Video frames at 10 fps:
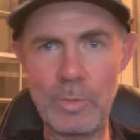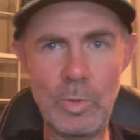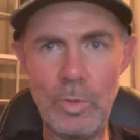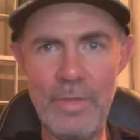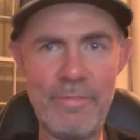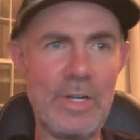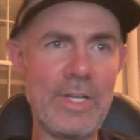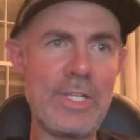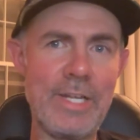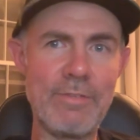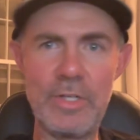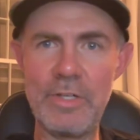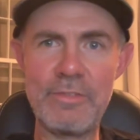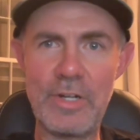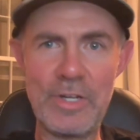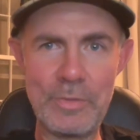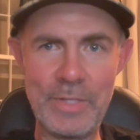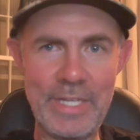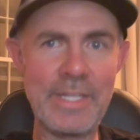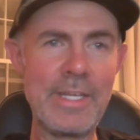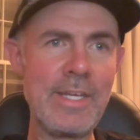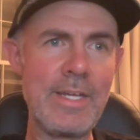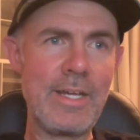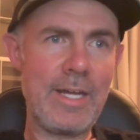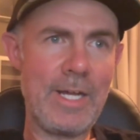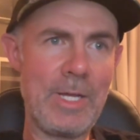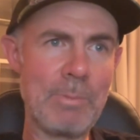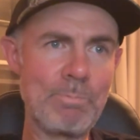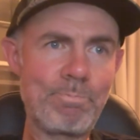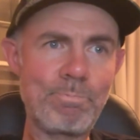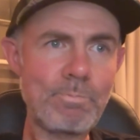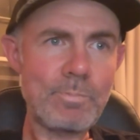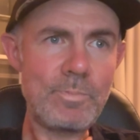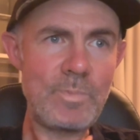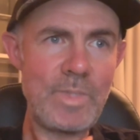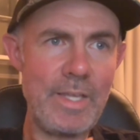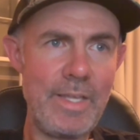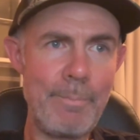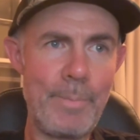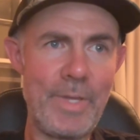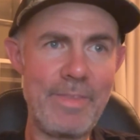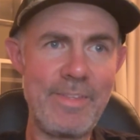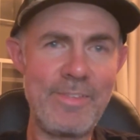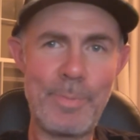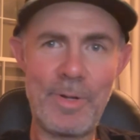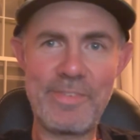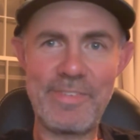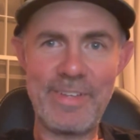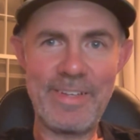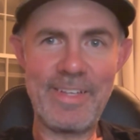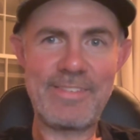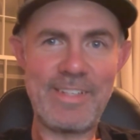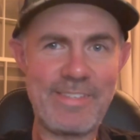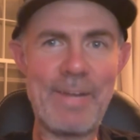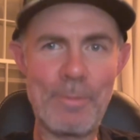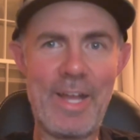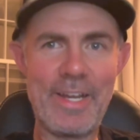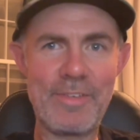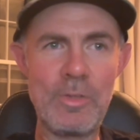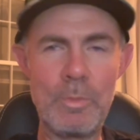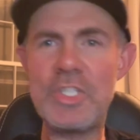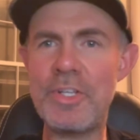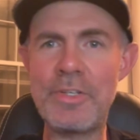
Cool, very clever. You're very unique. But this person, it's ironic too. We shouldn't